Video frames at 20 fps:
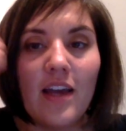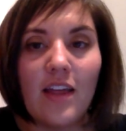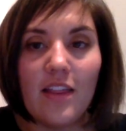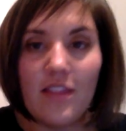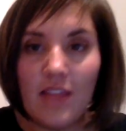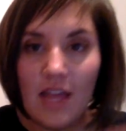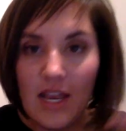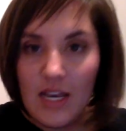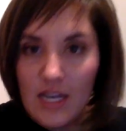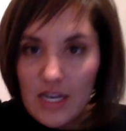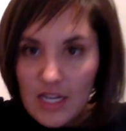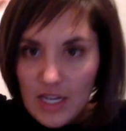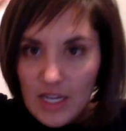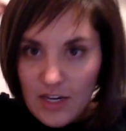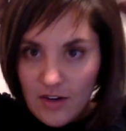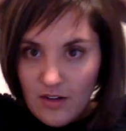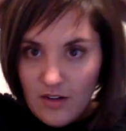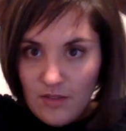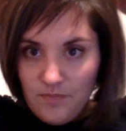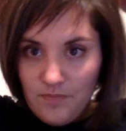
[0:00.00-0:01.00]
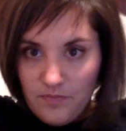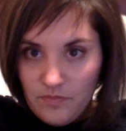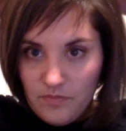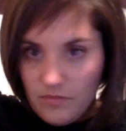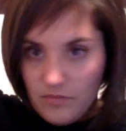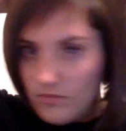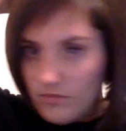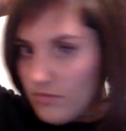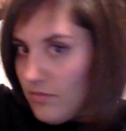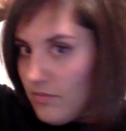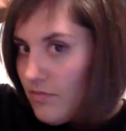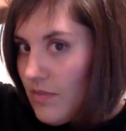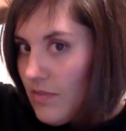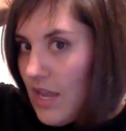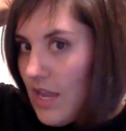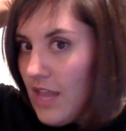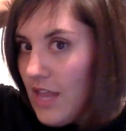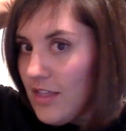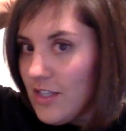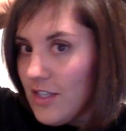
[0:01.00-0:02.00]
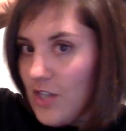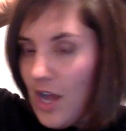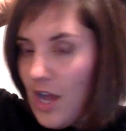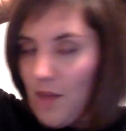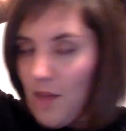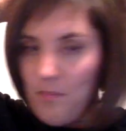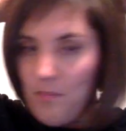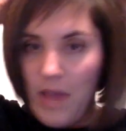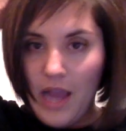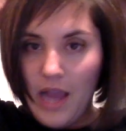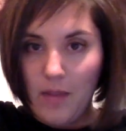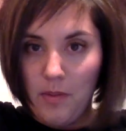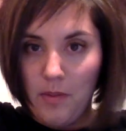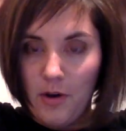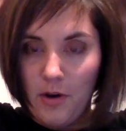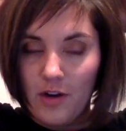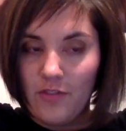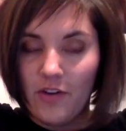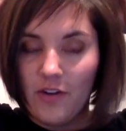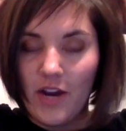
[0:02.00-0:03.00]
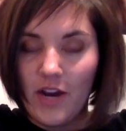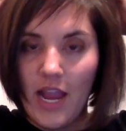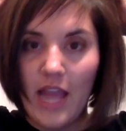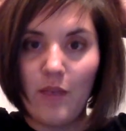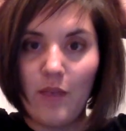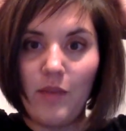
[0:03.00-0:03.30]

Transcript: Then here at the top back part of our head,